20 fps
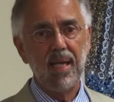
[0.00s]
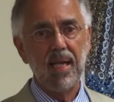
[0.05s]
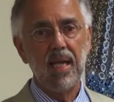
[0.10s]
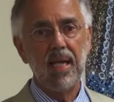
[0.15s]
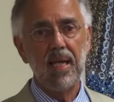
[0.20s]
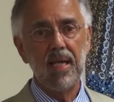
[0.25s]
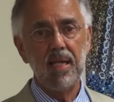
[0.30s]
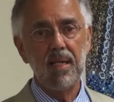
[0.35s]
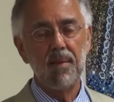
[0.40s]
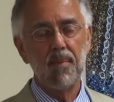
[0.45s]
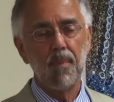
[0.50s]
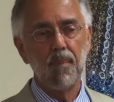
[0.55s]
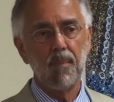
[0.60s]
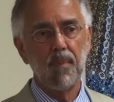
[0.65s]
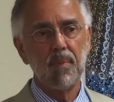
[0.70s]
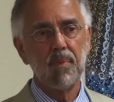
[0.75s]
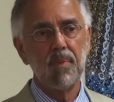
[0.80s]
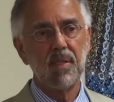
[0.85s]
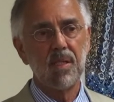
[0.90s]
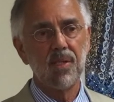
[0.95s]
He
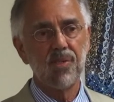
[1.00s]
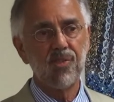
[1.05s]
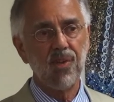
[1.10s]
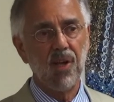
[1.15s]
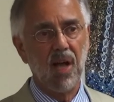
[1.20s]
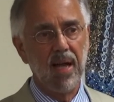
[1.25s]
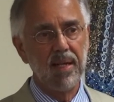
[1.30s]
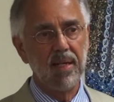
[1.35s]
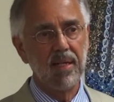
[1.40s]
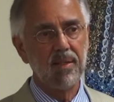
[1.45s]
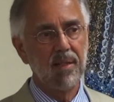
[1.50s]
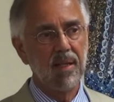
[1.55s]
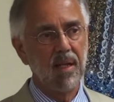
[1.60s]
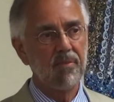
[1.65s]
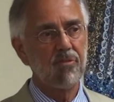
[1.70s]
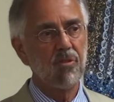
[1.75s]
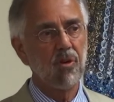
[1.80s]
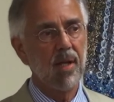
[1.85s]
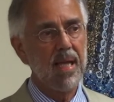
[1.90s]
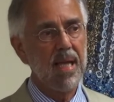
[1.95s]
decided
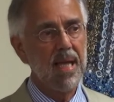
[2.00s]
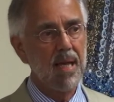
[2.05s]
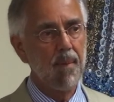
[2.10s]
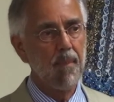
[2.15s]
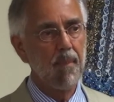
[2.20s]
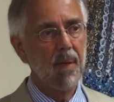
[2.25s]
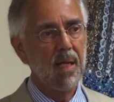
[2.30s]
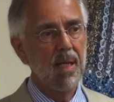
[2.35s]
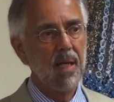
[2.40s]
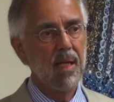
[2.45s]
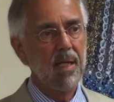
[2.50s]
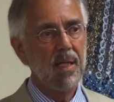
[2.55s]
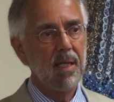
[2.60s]
that for him,